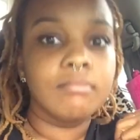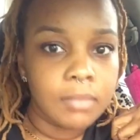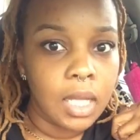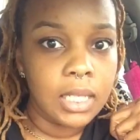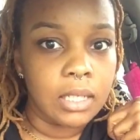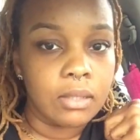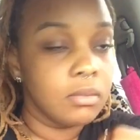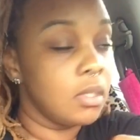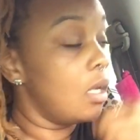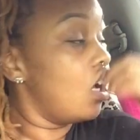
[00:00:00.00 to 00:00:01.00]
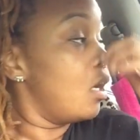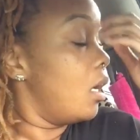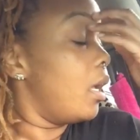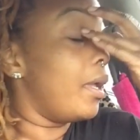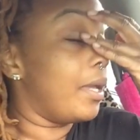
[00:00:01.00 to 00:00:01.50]
Hello.
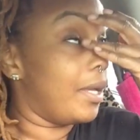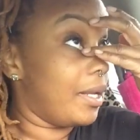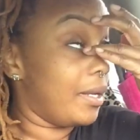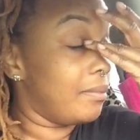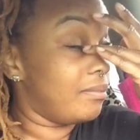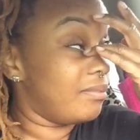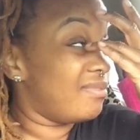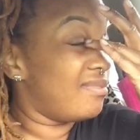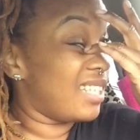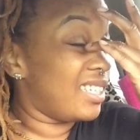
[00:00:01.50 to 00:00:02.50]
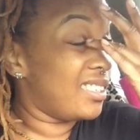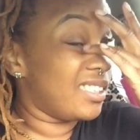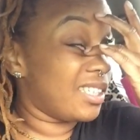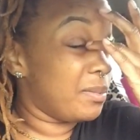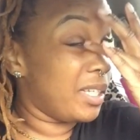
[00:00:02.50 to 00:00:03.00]
And that
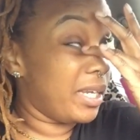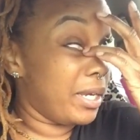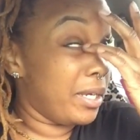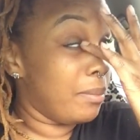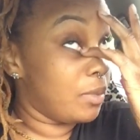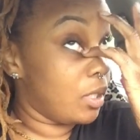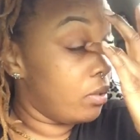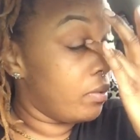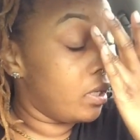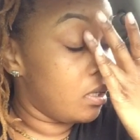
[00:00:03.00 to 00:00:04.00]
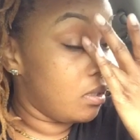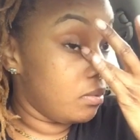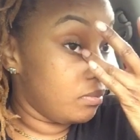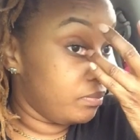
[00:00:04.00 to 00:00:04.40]
shit comes in handy, I'm telling you right now.